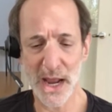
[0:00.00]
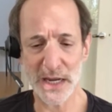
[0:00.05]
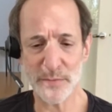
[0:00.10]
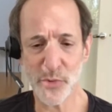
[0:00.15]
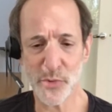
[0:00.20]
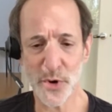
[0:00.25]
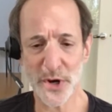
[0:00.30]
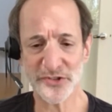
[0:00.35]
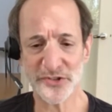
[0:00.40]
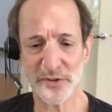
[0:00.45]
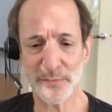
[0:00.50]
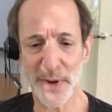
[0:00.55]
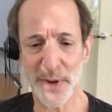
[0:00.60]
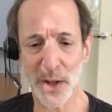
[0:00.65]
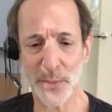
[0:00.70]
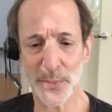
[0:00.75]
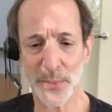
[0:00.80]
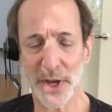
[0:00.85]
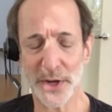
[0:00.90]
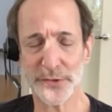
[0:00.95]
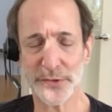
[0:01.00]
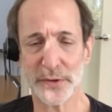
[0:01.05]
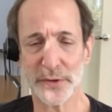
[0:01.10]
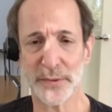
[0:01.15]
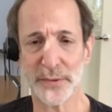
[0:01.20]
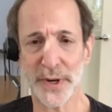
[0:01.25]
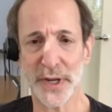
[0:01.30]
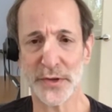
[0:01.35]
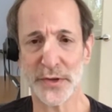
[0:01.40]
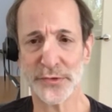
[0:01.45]
points about that to
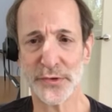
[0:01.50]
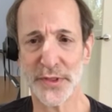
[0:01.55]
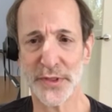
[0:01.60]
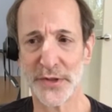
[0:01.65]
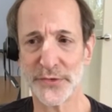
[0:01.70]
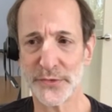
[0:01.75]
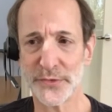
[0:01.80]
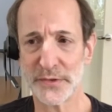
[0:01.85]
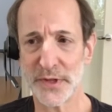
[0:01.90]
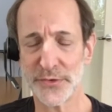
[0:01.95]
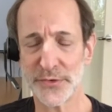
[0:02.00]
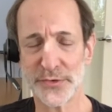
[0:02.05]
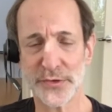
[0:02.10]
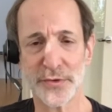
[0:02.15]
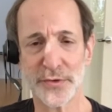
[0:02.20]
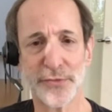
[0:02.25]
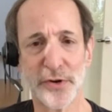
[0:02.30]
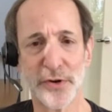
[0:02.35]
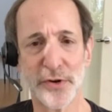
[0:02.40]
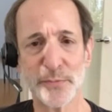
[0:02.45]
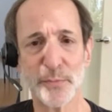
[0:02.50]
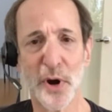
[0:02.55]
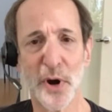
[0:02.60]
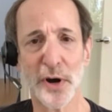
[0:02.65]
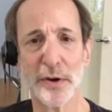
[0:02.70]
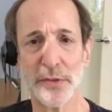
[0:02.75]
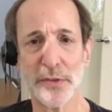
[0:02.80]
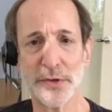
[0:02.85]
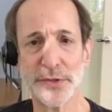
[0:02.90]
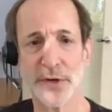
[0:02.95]
raise. So that's the first
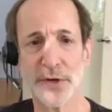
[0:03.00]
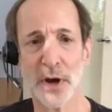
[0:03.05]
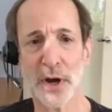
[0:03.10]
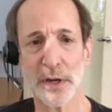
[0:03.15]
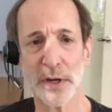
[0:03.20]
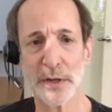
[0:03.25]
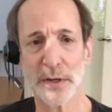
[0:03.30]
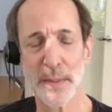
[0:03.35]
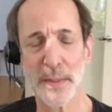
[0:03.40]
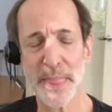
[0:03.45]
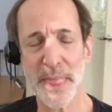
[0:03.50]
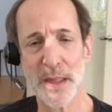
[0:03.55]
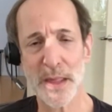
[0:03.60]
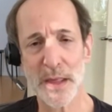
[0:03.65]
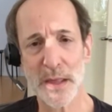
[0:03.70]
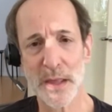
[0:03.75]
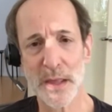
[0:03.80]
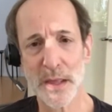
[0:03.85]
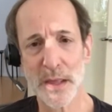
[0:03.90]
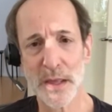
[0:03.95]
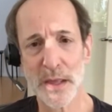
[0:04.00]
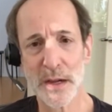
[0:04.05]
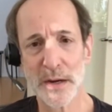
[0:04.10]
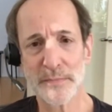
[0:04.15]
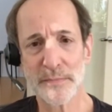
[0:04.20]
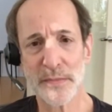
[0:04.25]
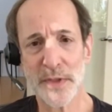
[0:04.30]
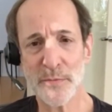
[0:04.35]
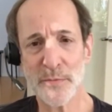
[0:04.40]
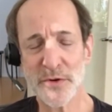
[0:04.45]
part of the talk.
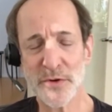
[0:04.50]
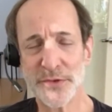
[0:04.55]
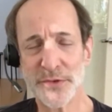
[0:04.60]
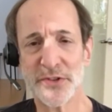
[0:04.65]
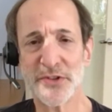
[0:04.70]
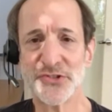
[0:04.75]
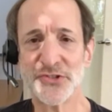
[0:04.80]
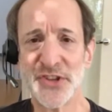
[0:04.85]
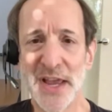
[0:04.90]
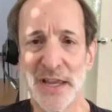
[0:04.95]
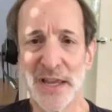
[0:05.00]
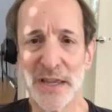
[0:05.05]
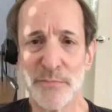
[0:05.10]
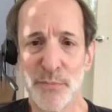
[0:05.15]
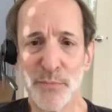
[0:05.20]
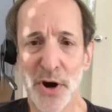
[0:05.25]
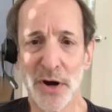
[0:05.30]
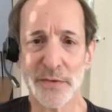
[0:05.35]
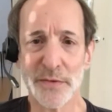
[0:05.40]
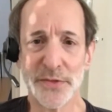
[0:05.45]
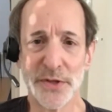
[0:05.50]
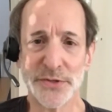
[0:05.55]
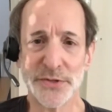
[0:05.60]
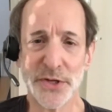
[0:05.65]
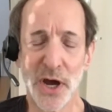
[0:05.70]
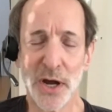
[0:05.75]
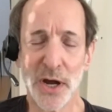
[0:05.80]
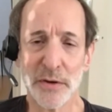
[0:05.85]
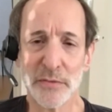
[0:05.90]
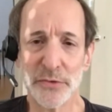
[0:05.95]
I'll move to the second part of the
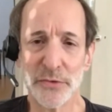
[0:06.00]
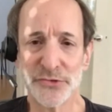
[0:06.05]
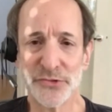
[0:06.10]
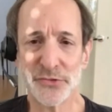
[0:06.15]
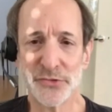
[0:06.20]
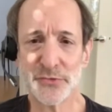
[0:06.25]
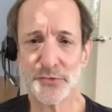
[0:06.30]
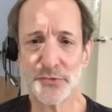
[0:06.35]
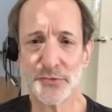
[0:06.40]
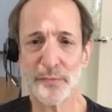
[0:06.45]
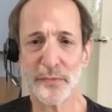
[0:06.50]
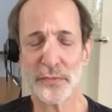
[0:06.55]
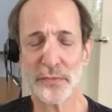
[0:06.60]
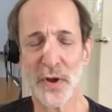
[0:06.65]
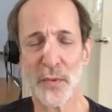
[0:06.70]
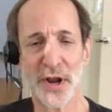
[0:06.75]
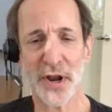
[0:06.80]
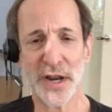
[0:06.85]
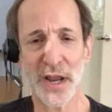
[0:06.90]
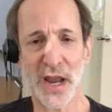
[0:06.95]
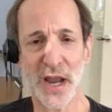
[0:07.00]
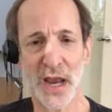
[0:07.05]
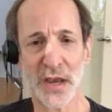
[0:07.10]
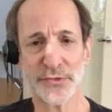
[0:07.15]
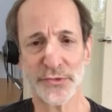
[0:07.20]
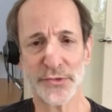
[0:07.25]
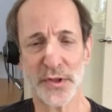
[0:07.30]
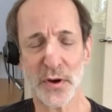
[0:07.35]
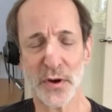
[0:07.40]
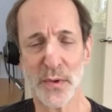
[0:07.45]
talk, which is I to
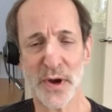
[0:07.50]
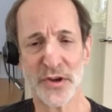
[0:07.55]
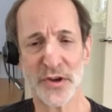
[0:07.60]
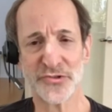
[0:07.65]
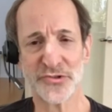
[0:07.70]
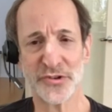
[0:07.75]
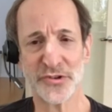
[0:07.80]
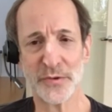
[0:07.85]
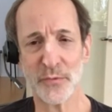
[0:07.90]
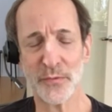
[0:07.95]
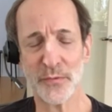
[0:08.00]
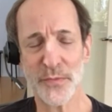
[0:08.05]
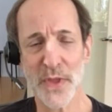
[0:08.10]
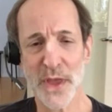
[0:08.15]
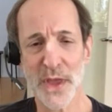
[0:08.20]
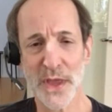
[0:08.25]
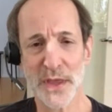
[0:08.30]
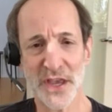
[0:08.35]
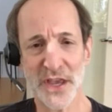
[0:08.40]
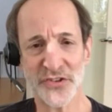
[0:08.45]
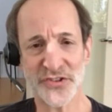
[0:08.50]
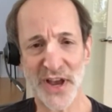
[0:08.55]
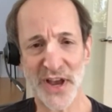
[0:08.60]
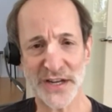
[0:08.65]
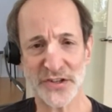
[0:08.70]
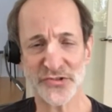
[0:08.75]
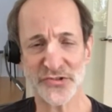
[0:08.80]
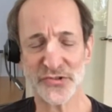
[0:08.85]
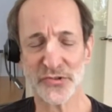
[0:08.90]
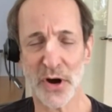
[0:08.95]
ask the question, as
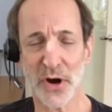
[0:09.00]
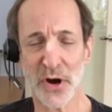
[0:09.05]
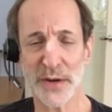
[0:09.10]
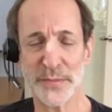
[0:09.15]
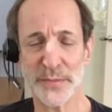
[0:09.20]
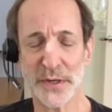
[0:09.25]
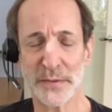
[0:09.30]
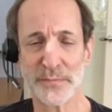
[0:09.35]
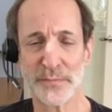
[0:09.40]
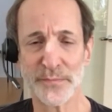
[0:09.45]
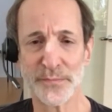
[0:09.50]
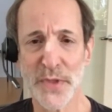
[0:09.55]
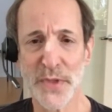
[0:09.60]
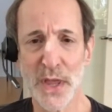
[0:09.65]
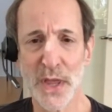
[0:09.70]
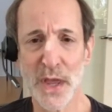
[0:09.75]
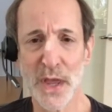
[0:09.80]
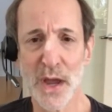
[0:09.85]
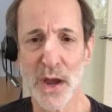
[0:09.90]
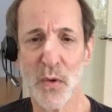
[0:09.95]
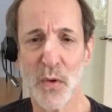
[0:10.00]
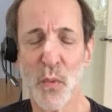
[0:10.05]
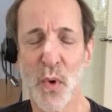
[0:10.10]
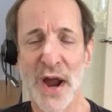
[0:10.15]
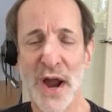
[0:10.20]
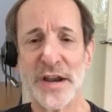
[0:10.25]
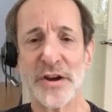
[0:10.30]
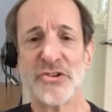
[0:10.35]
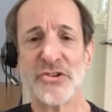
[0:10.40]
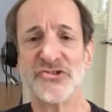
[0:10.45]
I described it,
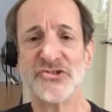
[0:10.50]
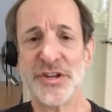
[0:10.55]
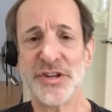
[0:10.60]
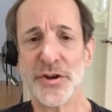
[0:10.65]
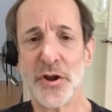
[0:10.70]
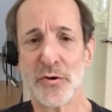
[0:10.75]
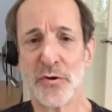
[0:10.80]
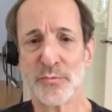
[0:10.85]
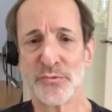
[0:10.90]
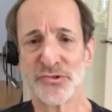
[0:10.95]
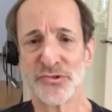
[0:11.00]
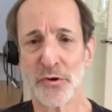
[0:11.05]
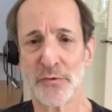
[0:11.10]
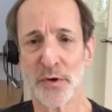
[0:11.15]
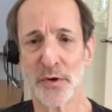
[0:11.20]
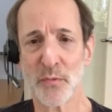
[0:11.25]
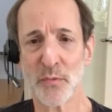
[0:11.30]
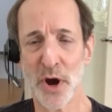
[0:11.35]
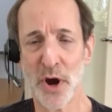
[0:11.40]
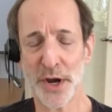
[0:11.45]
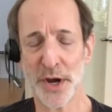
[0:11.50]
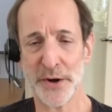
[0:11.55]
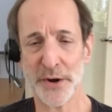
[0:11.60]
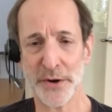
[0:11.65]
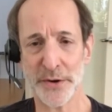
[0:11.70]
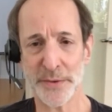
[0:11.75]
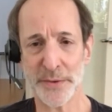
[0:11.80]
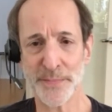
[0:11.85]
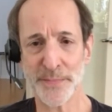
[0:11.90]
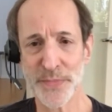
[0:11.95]
why are genomes
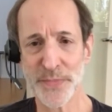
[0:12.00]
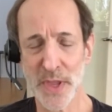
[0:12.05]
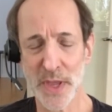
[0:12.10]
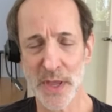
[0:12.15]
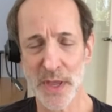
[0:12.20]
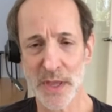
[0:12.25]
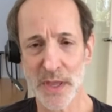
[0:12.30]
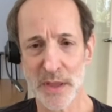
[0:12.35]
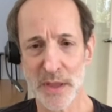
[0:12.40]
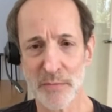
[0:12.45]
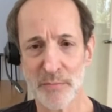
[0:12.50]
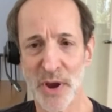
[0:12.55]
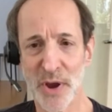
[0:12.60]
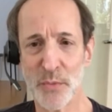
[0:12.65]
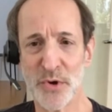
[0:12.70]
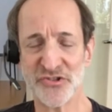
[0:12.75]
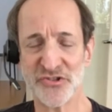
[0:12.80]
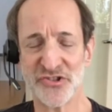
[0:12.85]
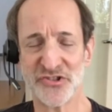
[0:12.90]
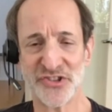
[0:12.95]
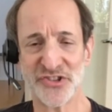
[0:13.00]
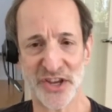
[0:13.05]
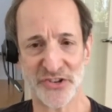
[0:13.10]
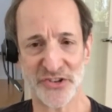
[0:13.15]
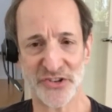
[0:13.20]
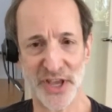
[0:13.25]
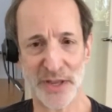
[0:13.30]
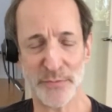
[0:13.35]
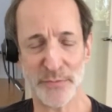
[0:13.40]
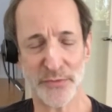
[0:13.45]
overwired? By which, as I
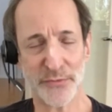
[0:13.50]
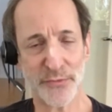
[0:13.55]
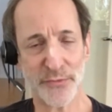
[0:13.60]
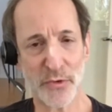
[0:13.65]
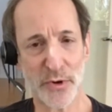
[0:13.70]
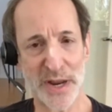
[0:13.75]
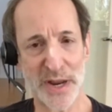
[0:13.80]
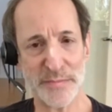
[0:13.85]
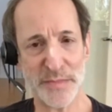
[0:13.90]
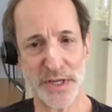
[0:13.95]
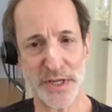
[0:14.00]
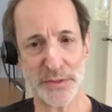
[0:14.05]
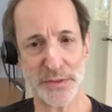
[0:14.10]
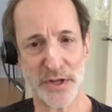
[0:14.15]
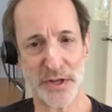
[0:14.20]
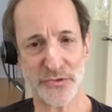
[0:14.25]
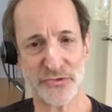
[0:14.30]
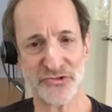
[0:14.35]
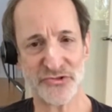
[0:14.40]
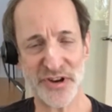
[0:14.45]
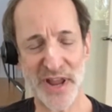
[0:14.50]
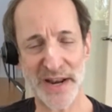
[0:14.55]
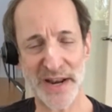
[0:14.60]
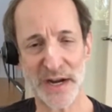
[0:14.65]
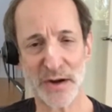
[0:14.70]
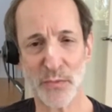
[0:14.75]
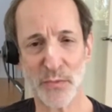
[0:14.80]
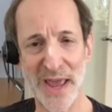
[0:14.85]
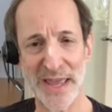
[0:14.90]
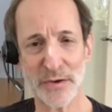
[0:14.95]
said before, I mean that
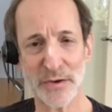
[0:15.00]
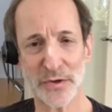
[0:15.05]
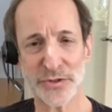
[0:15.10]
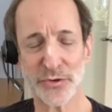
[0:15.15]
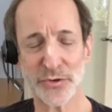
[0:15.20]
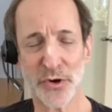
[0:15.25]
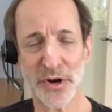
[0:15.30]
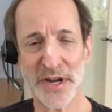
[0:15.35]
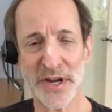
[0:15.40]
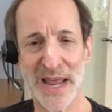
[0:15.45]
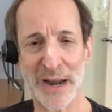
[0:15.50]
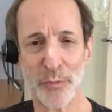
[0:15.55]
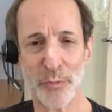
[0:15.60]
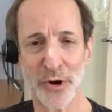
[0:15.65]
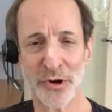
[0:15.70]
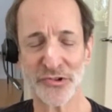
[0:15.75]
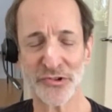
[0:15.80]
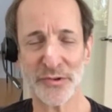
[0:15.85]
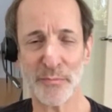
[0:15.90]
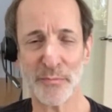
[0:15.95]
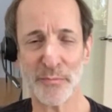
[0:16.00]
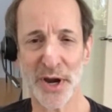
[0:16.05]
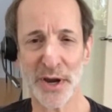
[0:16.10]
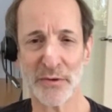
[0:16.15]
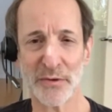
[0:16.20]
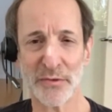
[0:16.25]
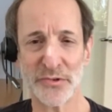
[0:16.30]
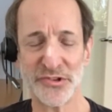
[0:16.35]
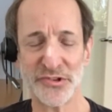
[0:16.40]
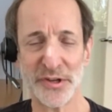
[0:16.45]
genetic regulatory networks in
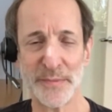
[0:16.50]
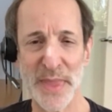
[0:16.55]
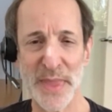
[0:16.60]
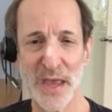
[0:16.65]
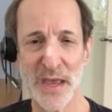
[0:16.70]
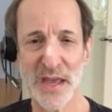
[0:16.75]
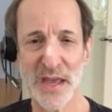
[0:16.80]
biology